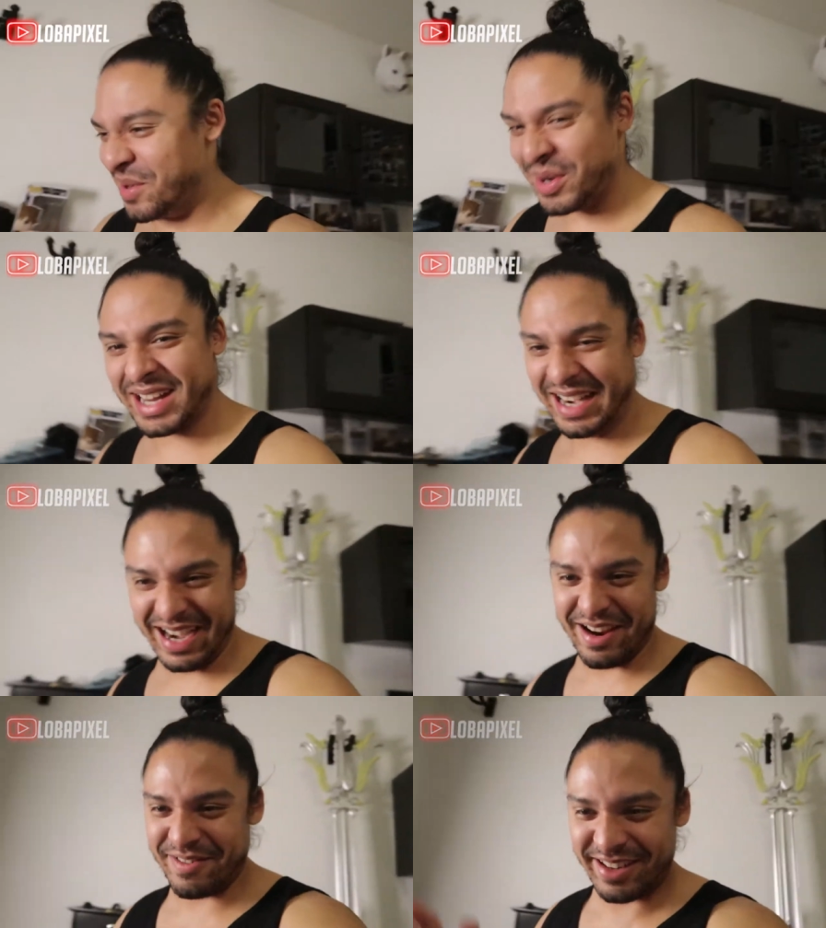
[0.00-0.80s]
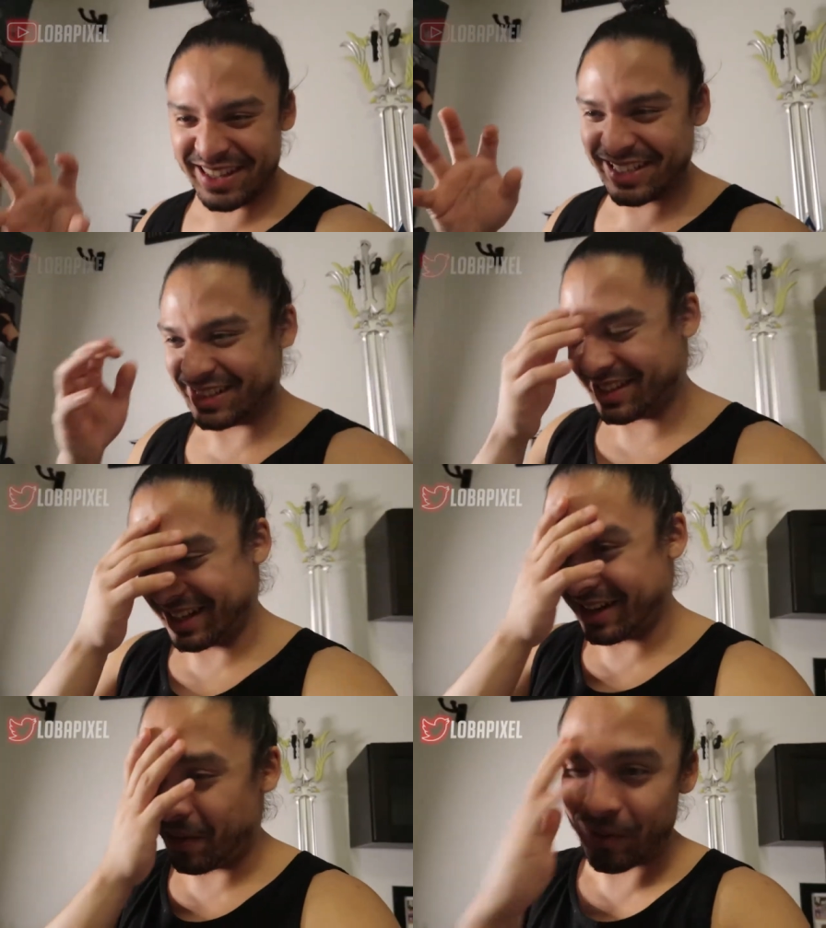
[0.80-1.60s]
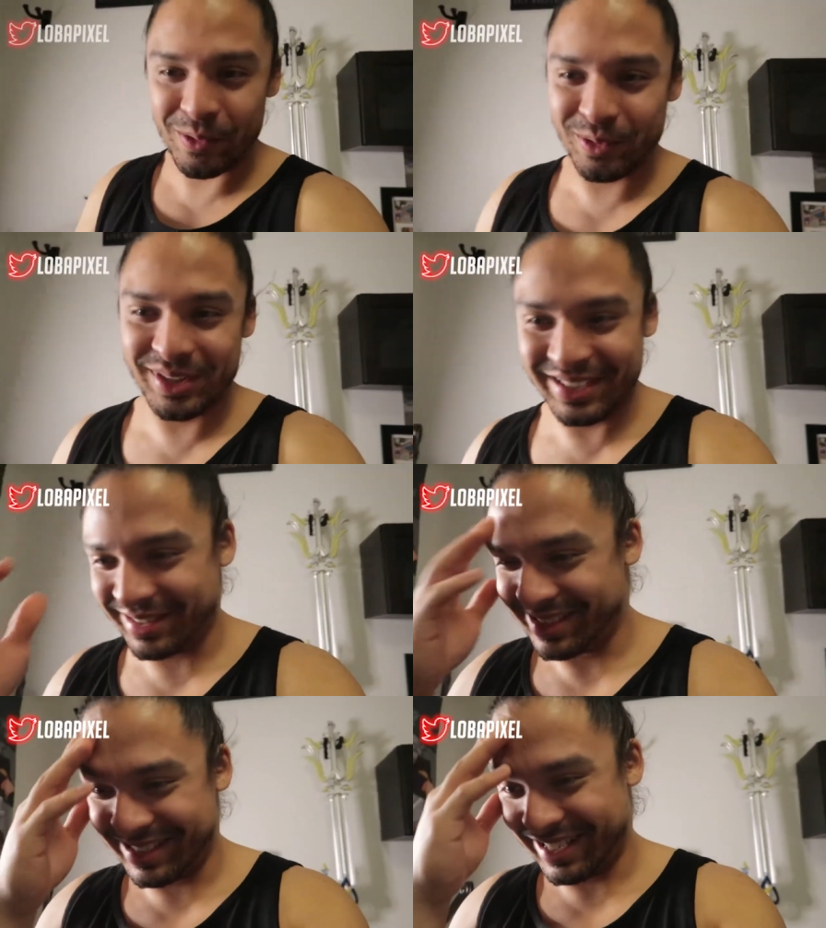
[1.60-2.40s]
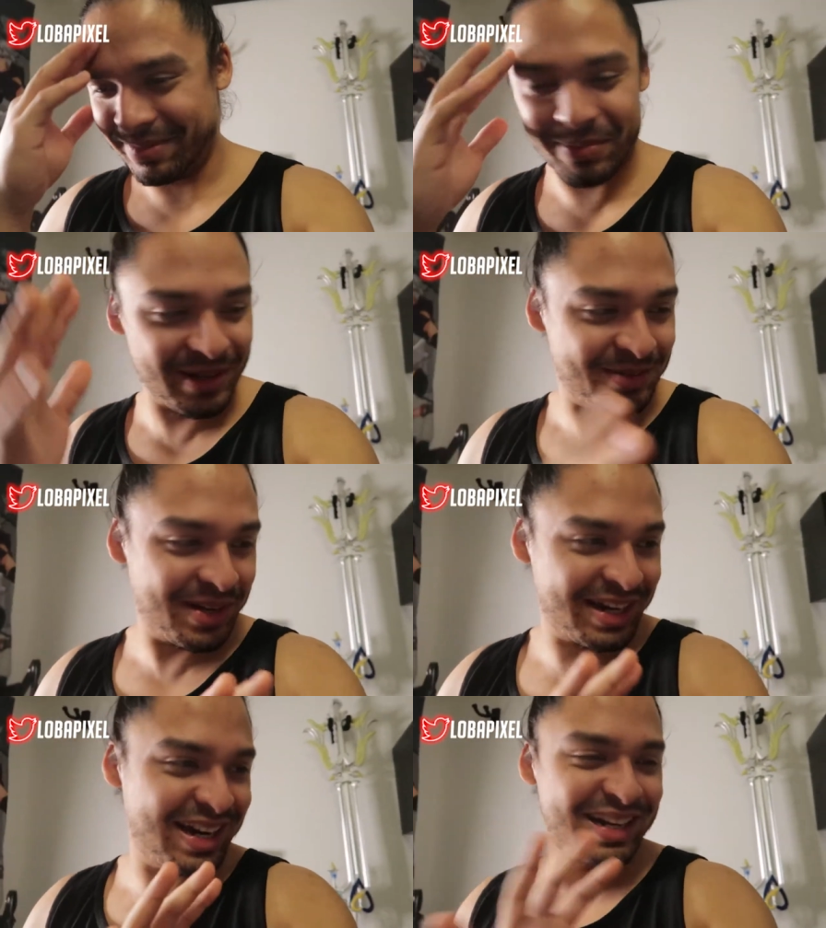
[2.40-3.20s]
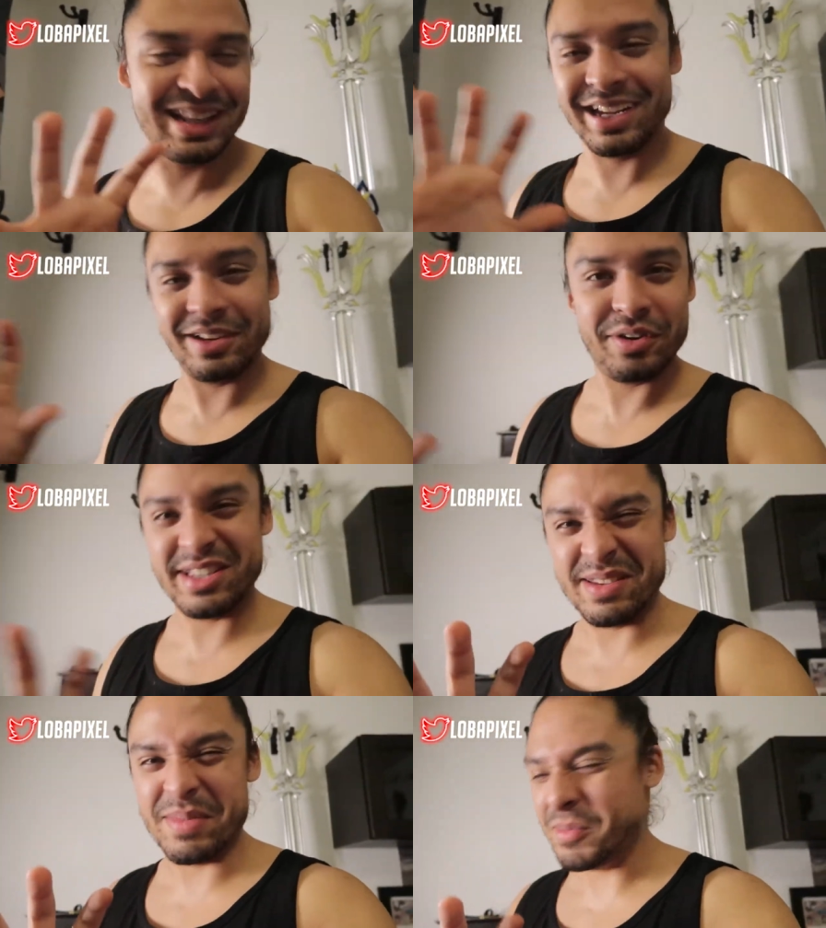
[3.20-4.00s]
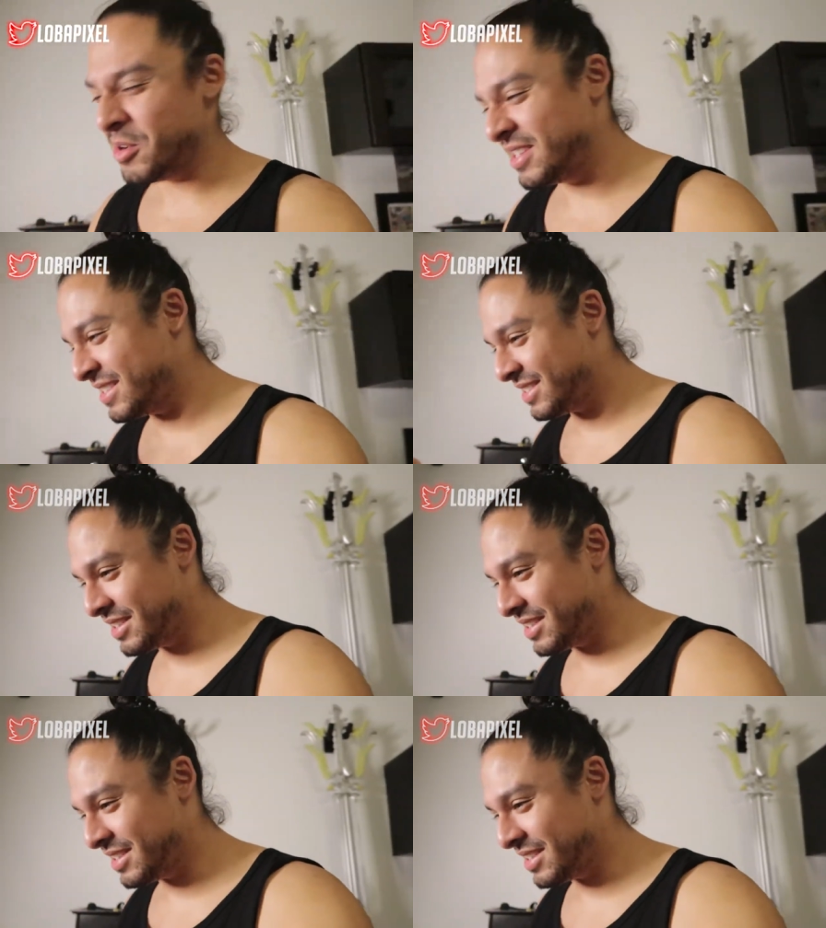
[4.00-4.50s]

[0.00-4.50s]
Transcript: looking at everything that's like old and just like brings back kind of like crazy memories and